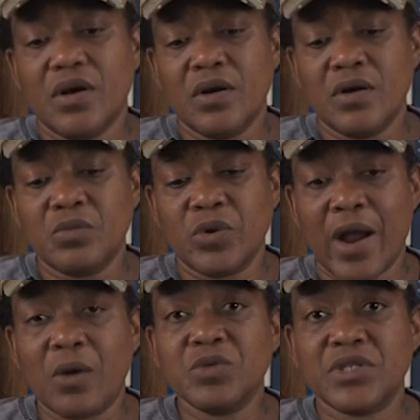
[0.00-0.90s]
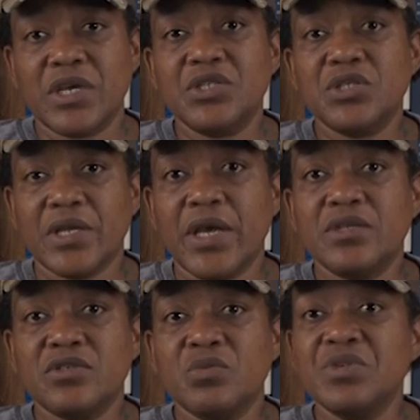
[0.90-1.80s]
where I was stationed
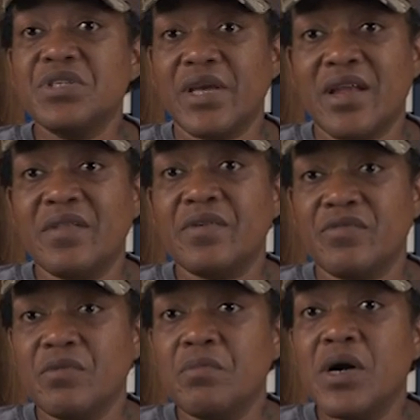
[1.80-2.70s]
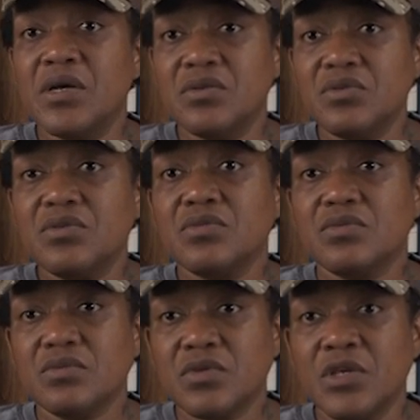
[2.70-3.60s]
at. So we stayed out there for months,
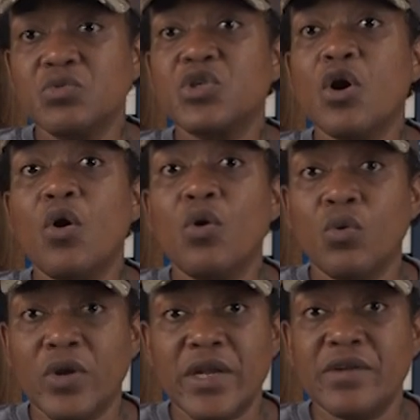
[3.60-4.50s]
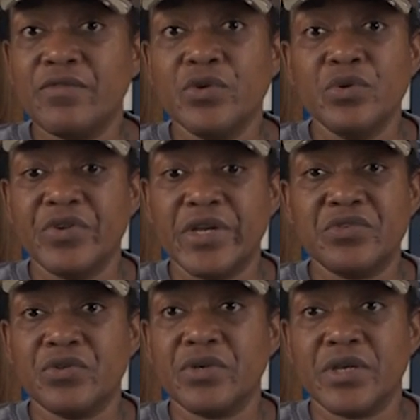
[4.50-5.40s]
and it was cold. I never knew a
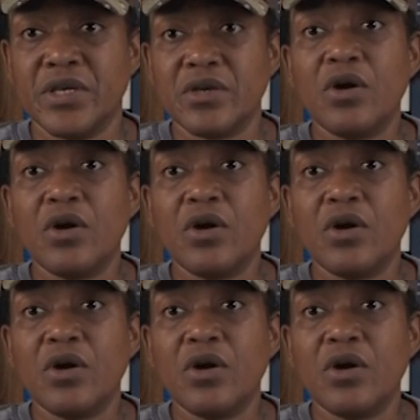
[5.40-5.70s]
desert could get